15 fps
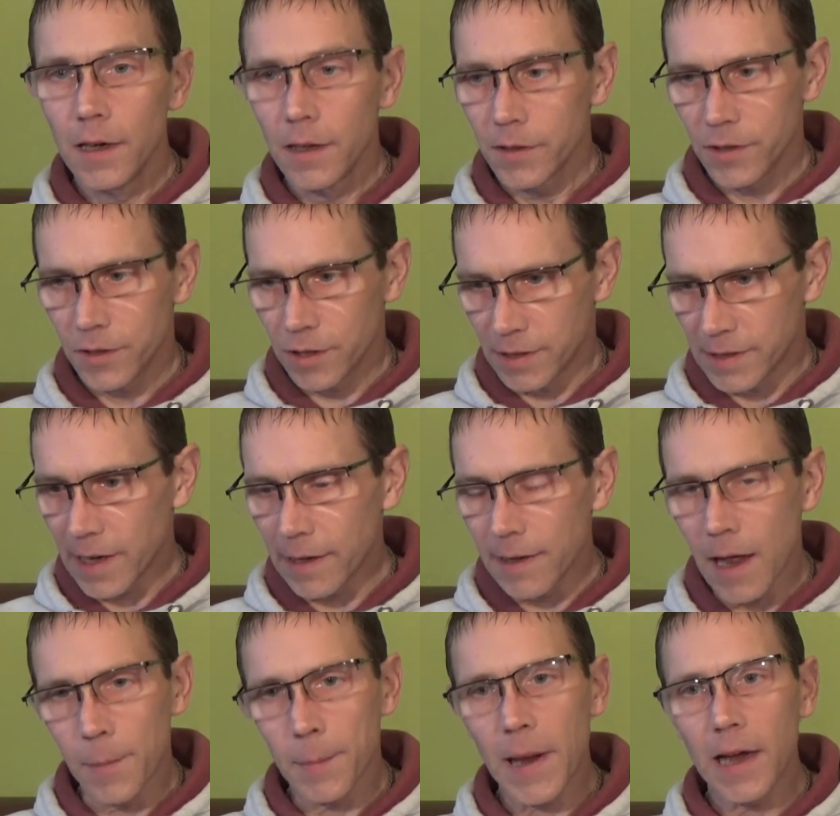to take
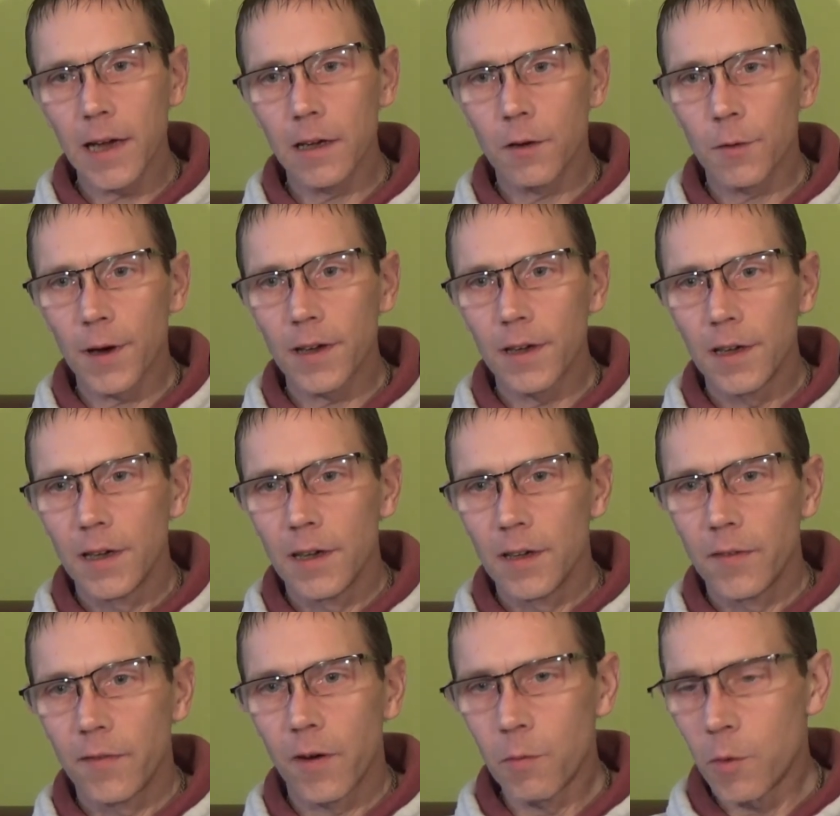that pain away
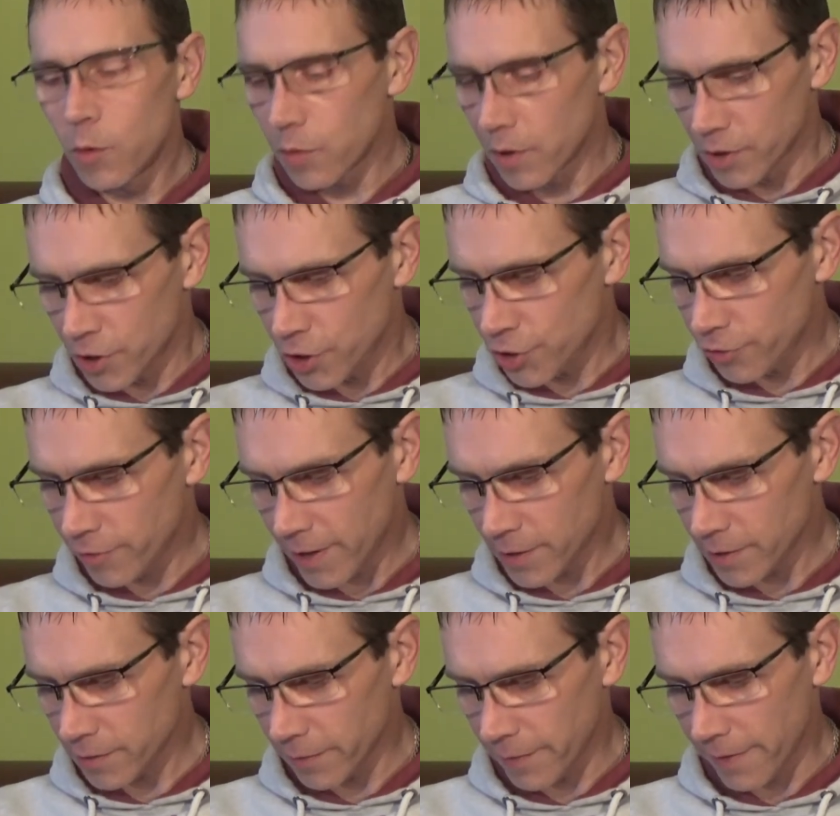from all the
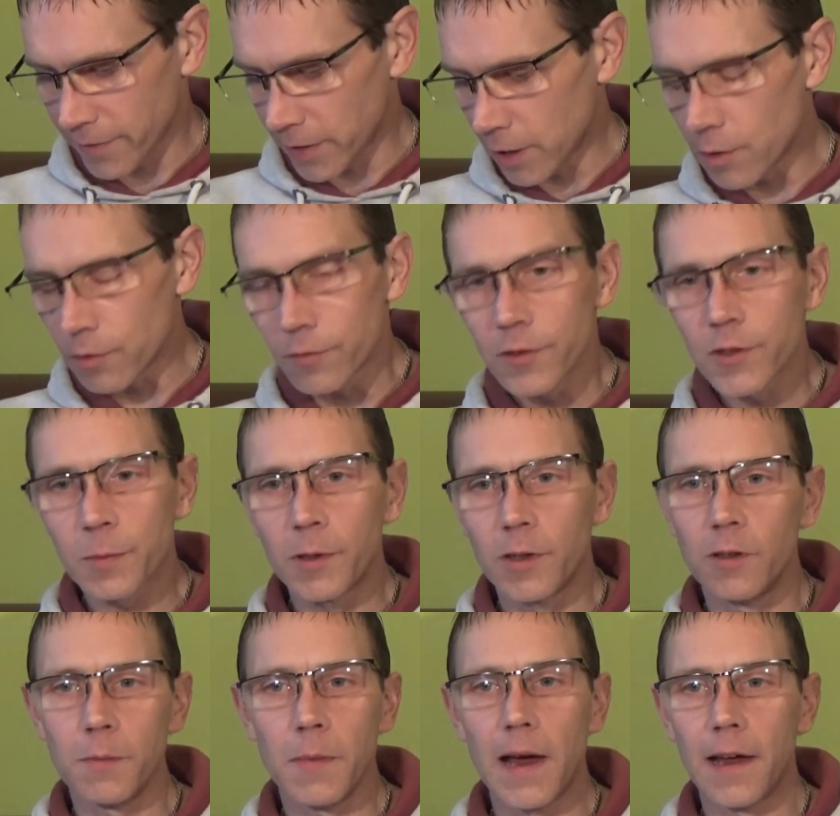stress of having guns put
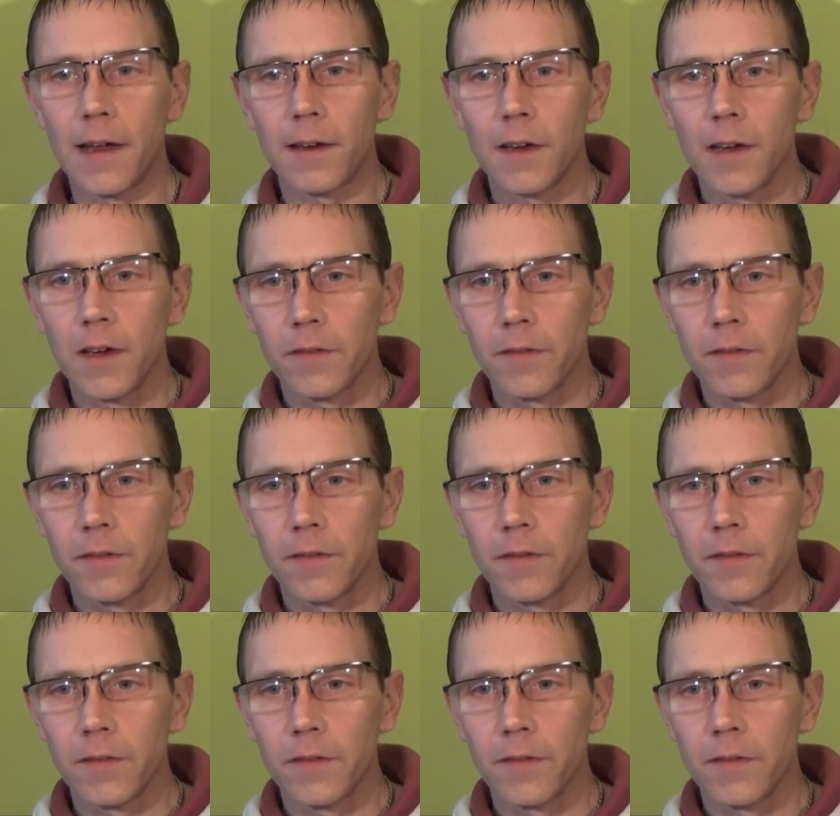at my head,